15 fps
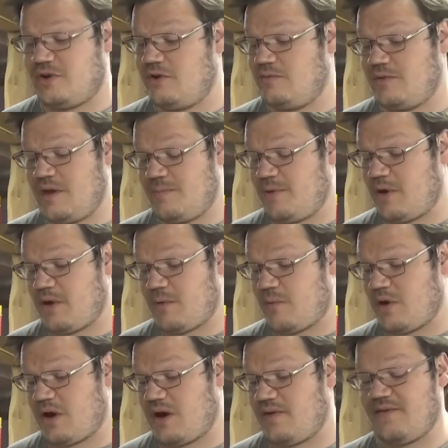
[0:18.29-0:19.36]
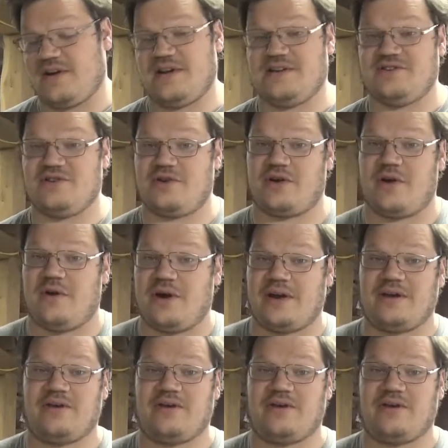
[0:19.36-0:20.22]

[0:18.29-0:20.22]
Home Depot or wherever it is you're going.